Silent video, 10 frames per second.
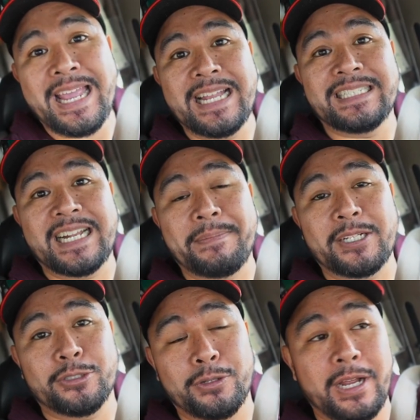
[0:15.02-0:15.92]
inside of my
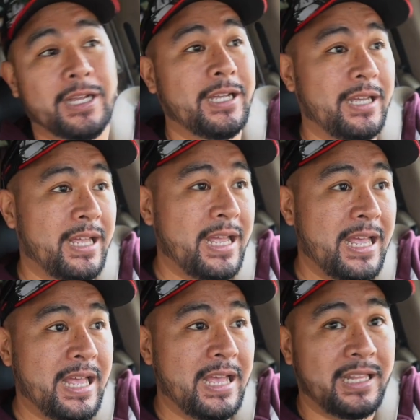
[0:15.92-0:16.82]
truck.
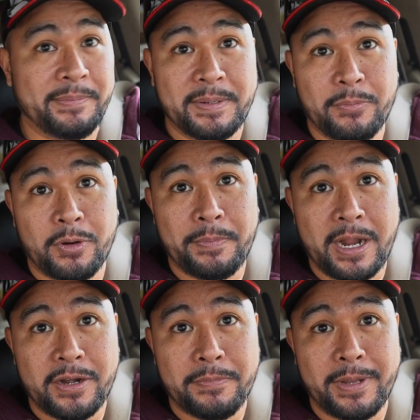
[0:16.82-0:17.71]
A little bit more
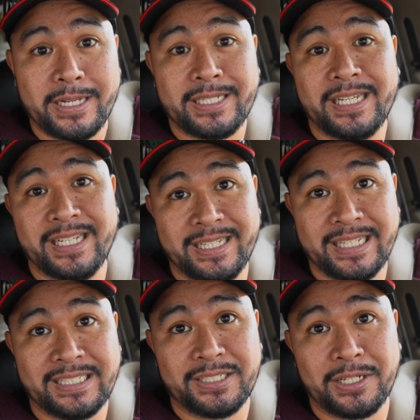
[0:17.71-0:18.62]
better, but
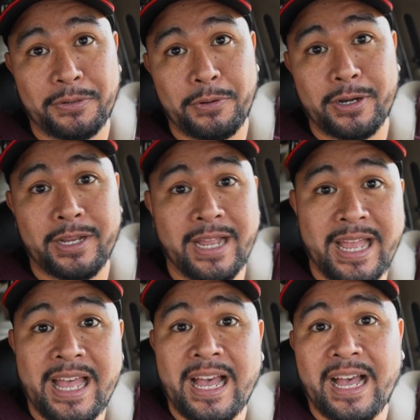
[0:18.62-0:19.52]
this is gonna work
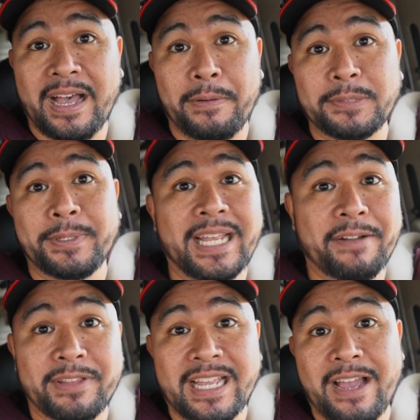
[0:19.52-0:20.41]
uh, once we get
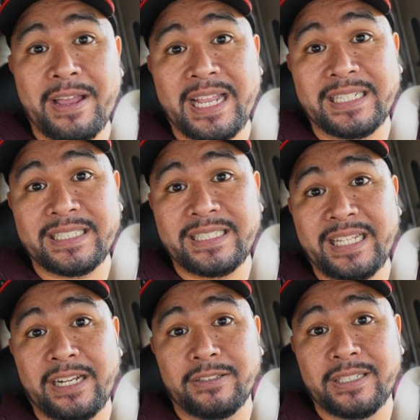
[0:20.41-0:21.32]
everything out and
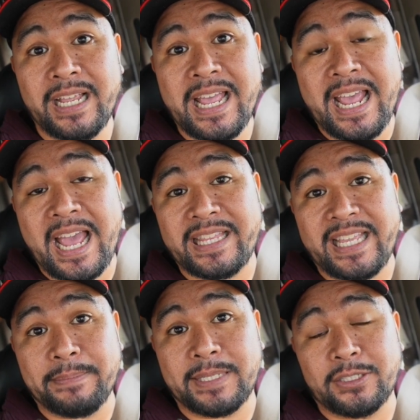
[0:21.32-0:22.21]
settled at the
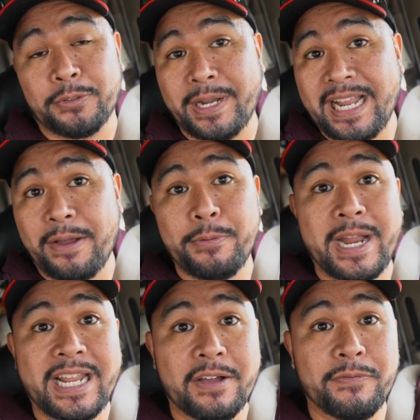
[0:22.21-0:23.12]
campsite. So right now we're
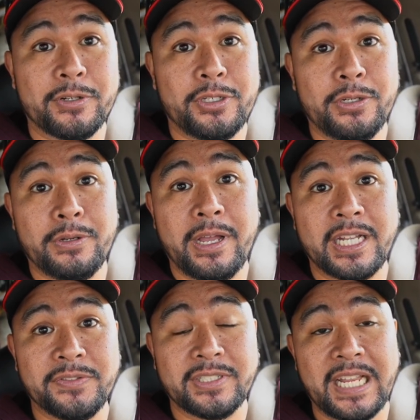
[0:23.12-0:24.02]
heading over to
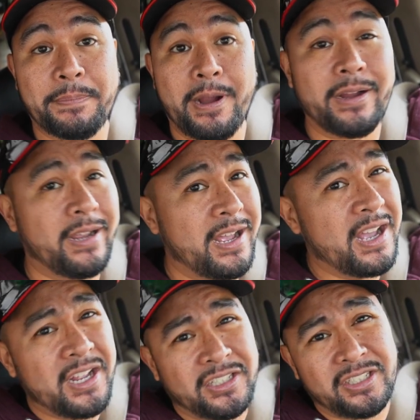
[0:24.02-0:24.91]
Huntsville State Park.
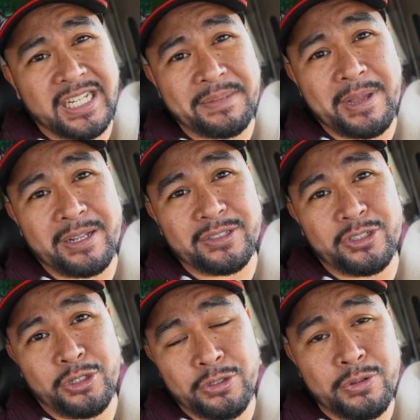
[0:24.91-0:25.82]
Should take about
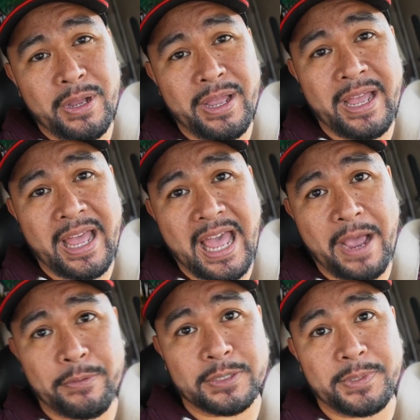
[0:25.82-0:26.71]
two
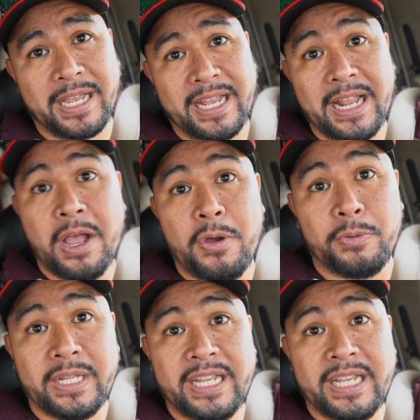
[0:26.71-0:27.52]
hours. We got Willie